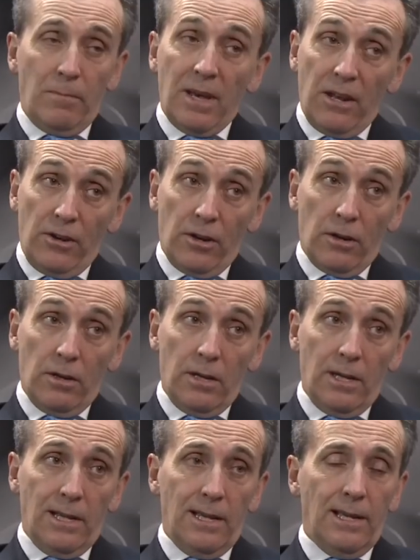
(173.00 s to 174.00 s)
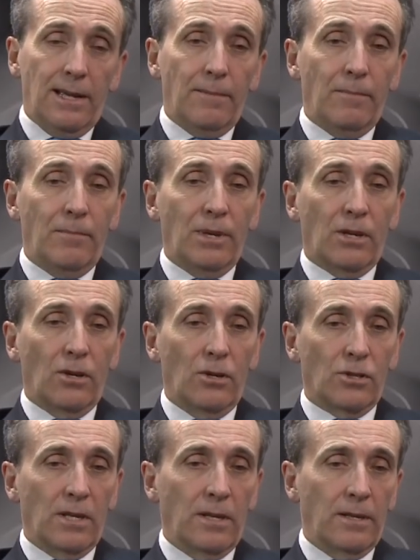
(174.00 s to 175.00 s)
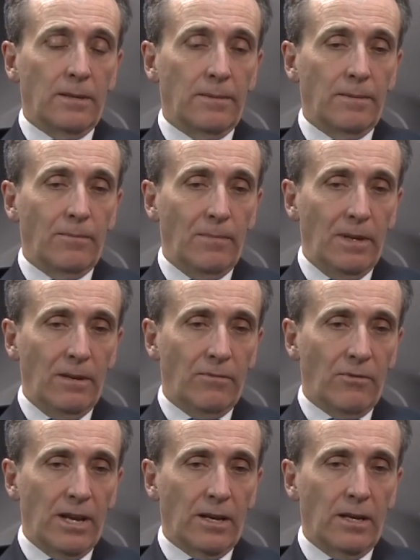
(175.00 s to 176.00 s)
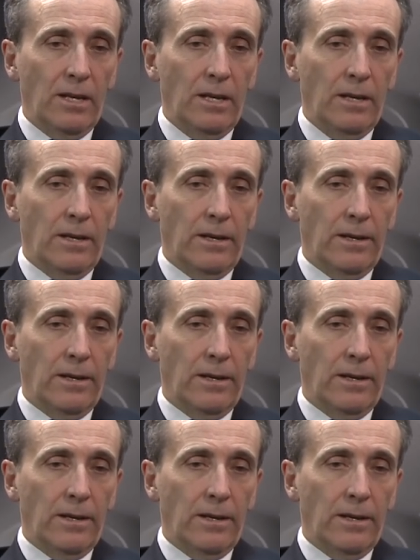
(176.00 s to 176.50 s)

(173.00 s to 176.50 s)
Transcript: better year because frankly,